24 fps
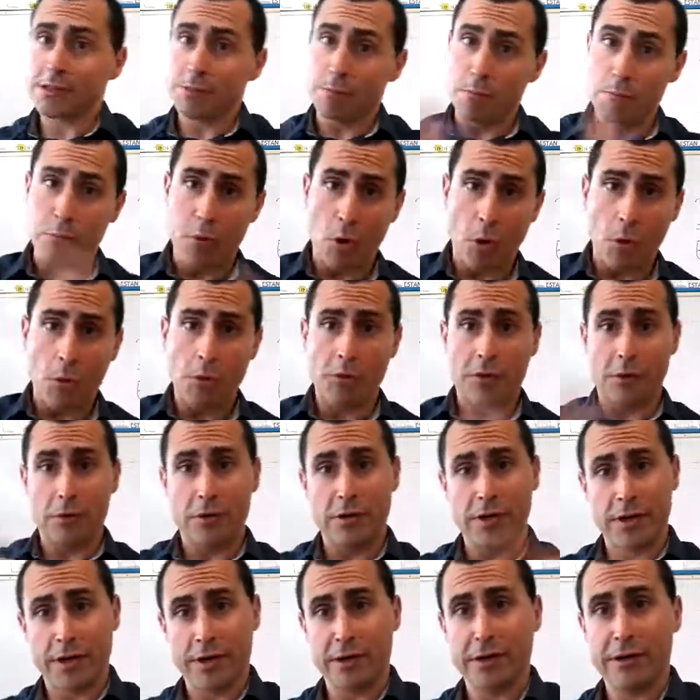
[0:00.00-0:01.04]
Both
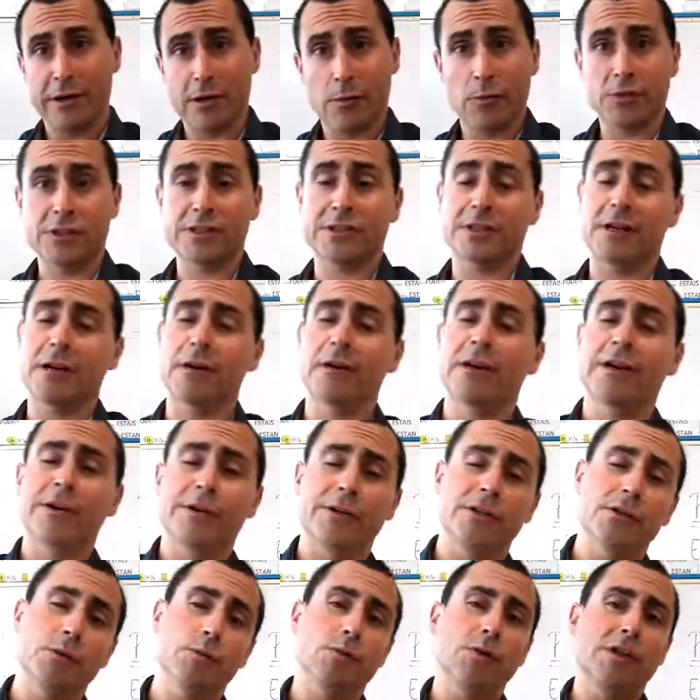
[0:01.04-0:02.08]
learning languages and
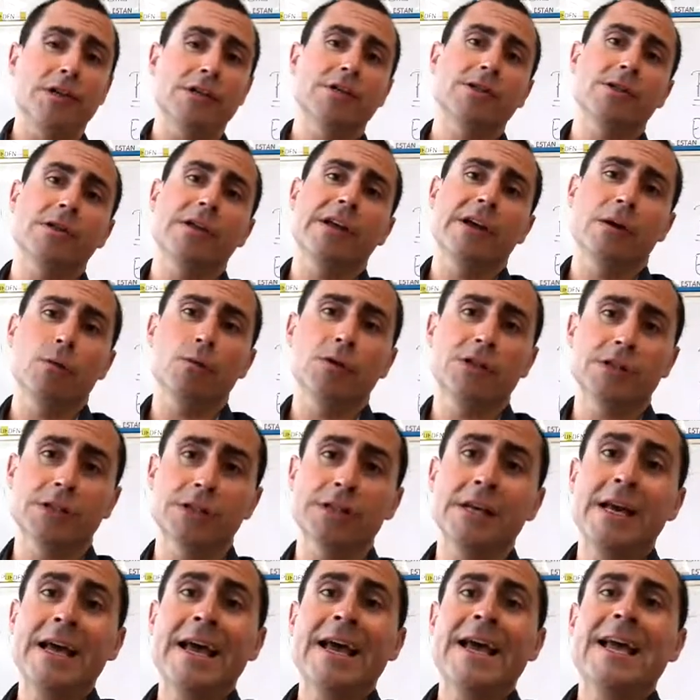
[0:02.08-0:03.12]
learning to teach languages
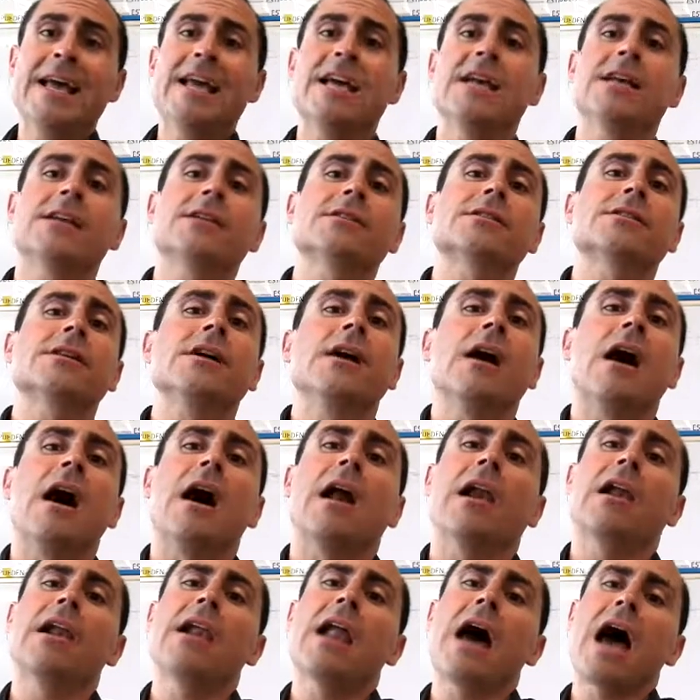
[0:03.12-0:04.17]
is
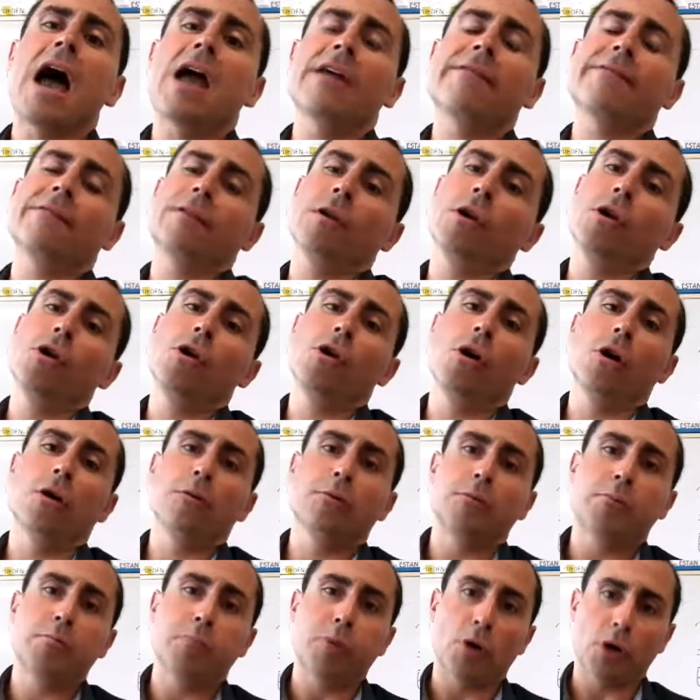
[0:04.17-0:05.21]
a
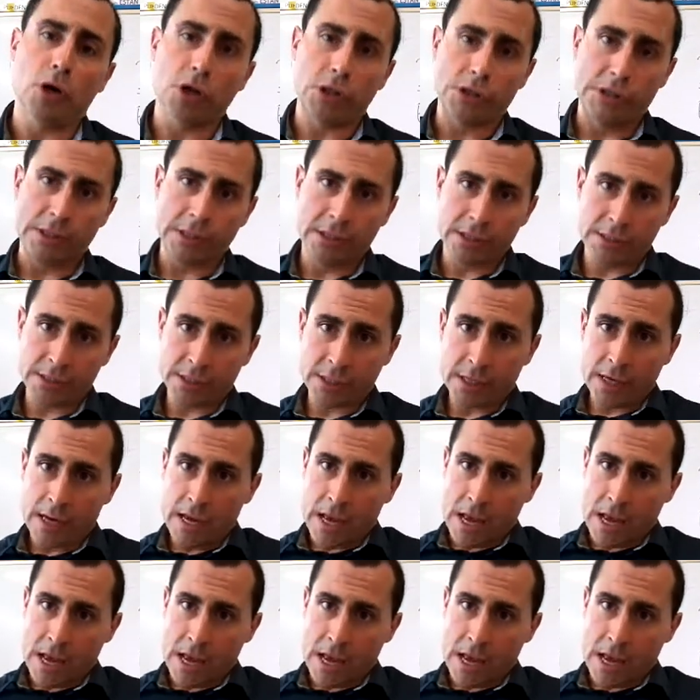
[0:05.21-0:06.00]
lifelong process,